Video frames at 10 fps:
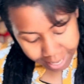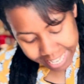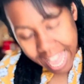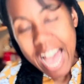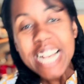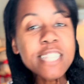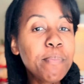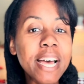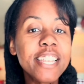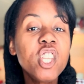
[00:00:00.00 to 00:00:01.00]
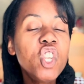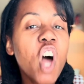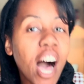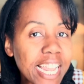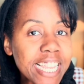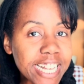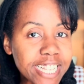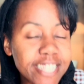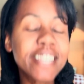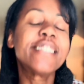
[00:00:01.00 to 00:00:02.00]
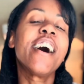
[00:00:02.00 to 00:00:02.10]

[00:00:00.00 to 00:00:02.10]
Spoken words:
last but not least is